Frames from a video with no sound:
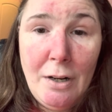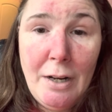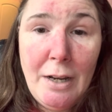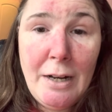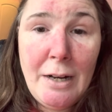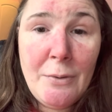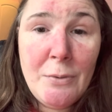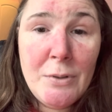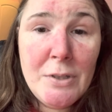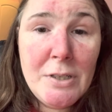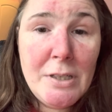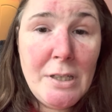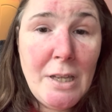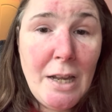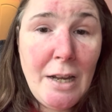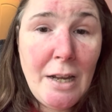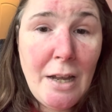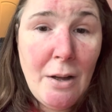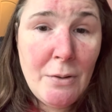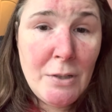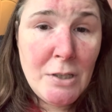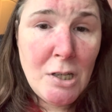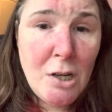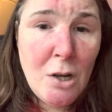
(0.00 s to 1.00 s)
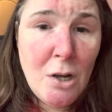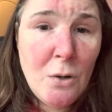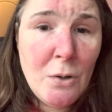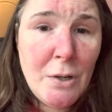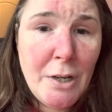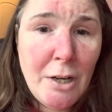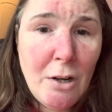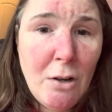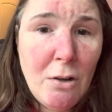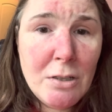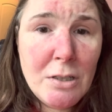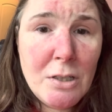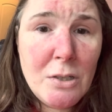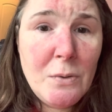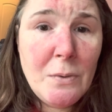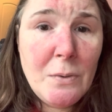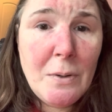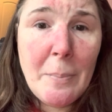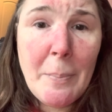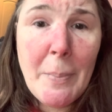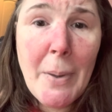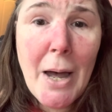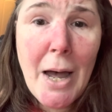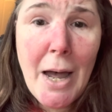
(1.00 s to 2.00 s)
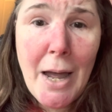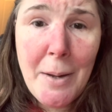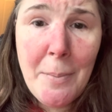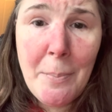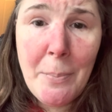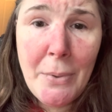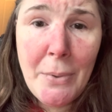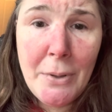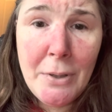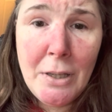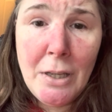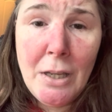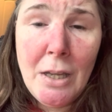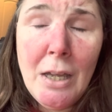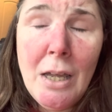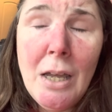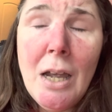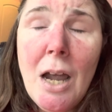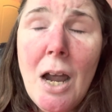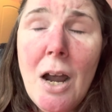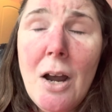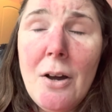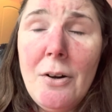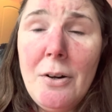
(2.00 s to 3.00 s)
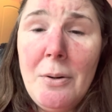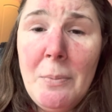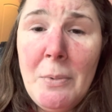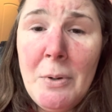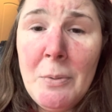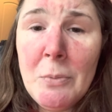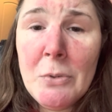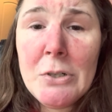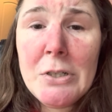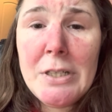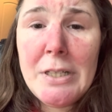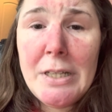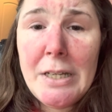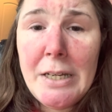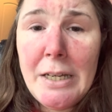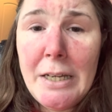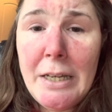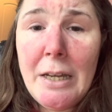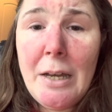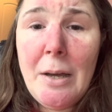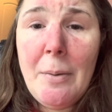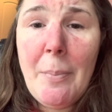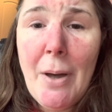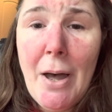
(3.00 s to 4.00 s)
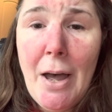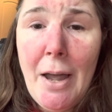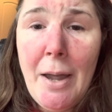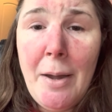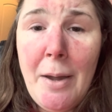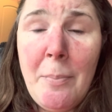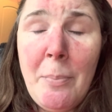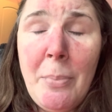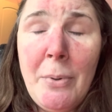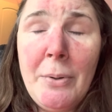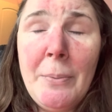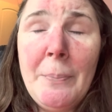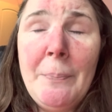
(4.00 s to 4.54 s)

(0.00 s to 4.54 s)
and it was like I was holding on to a pipe. I remember seeing a pipe.